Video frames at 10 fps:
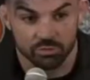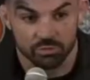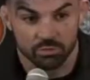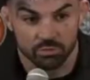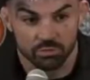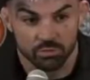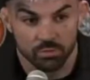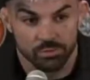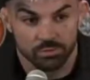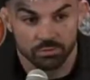I've been around
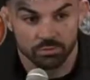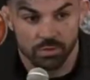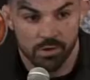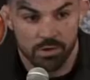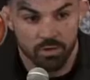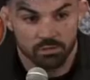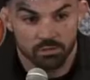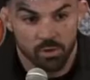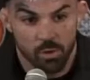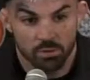the game a long time. I ain't
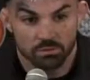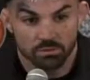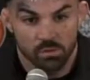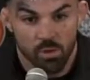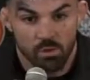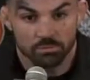never met nobody like me,